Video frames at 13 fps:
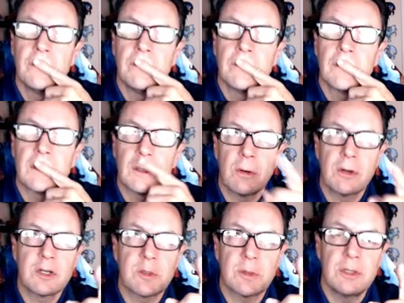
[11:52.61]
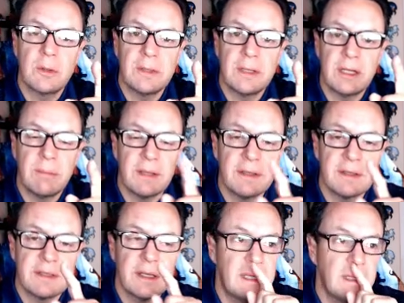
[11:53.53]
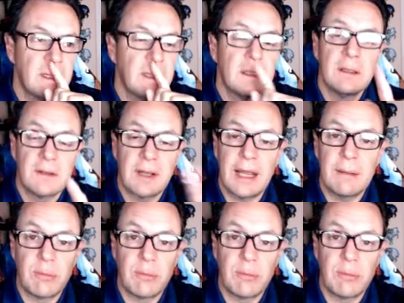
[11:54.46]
the horse was donated by the city. Another guy brought a